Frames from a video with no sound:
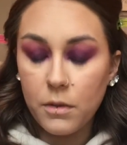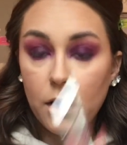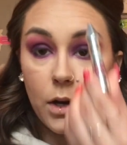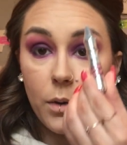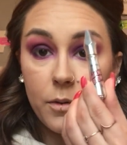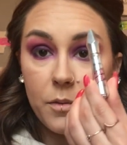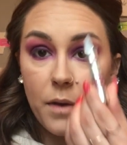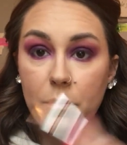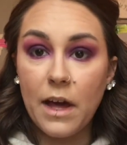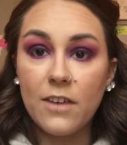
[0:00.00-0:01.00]
I'm going to go in with
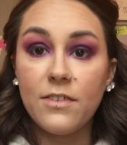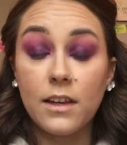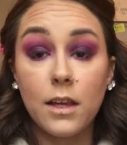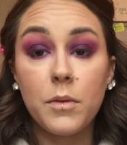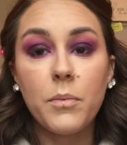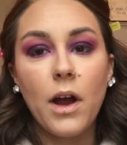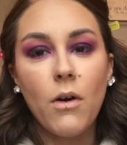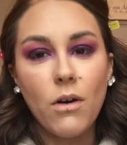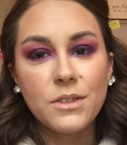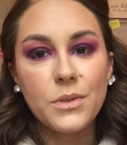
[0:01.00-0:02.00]
my Benefit Gimme Brow,
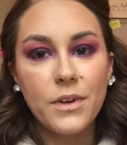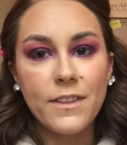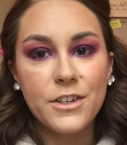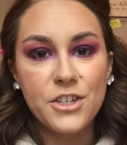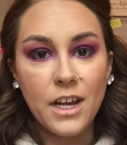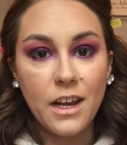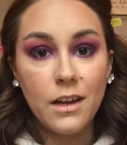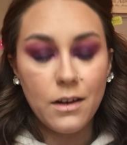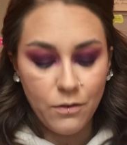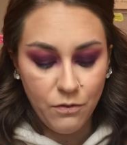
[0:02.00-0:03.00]
also in the
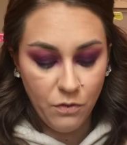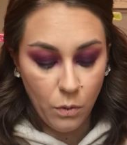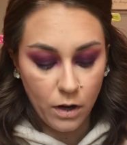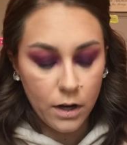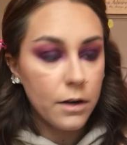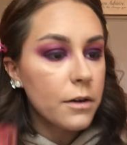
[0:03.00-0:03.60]
shade 4.